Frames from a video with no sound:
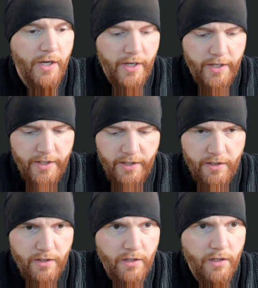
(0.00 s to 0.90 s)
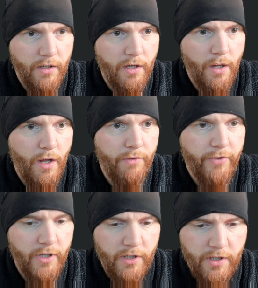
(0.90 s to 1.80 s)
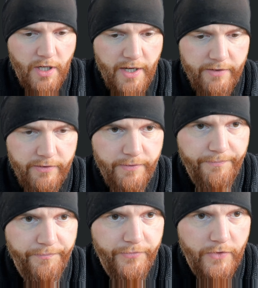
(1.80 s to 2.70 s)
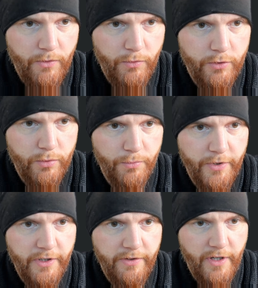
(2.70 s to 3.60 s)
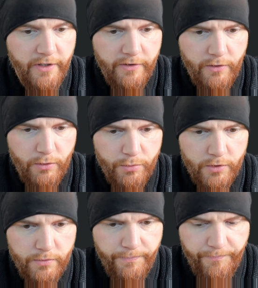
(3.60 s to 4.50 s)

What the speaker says: I need a final class, which will be the executable,